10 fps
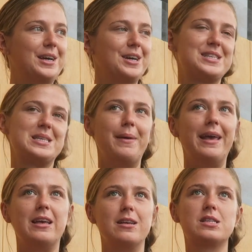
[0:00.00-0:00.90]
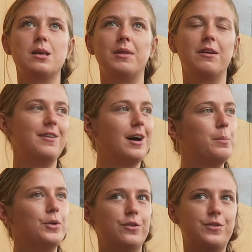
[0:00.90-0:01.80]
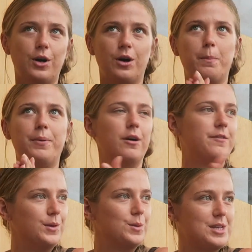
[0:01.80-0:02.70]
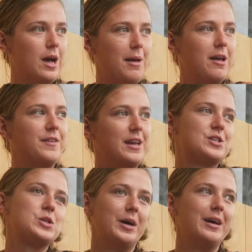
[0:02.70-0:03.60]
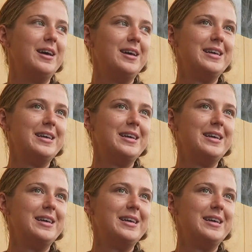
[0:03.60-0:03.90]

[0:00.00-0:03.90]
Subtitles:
Because to make it something viable, you've got to put a full-time effort into it.